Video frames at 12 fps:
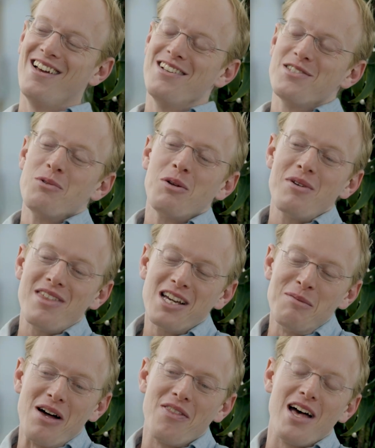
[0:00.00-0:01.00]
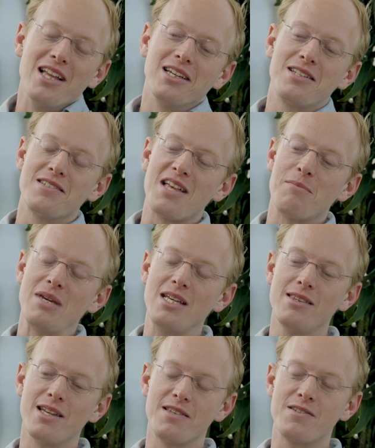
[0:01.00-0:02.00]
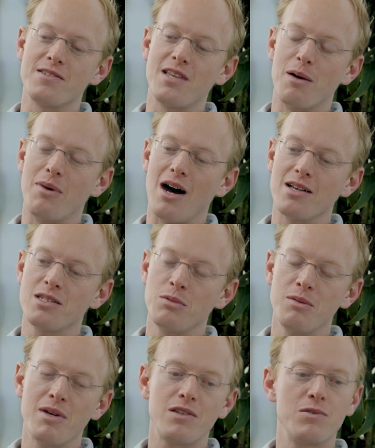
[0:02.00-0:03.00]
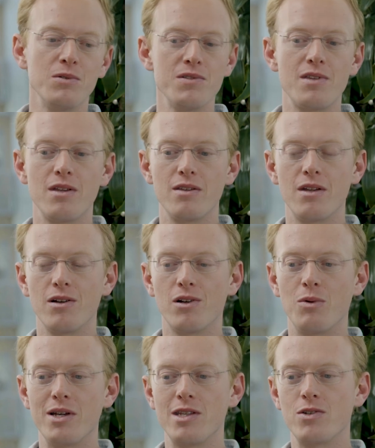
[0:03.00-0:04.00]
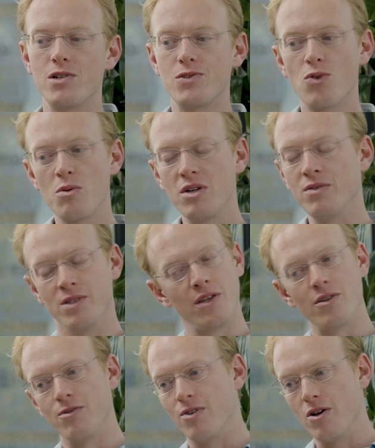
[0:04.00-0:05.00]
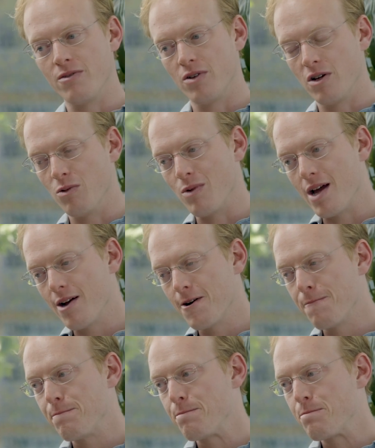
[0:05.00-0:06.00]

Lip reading: So what do we think about that? Like, does that mean that it's just not possible to make tools that are quite that transformative, or that they're very, very rare?